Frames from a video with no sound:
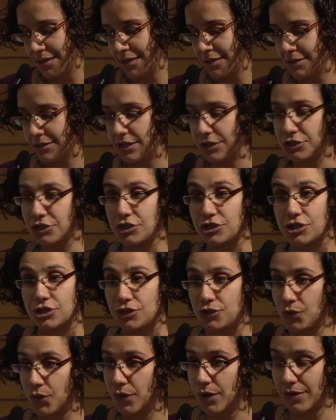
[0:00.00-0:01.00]
such as the
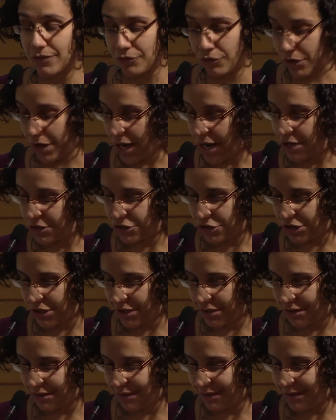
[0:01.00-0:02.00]
story of
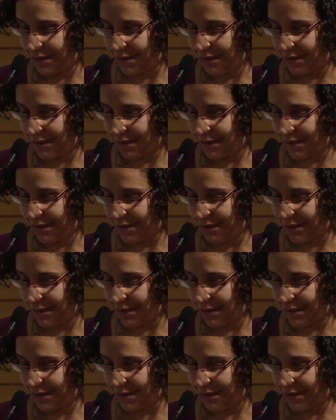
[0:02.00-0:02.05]
creation,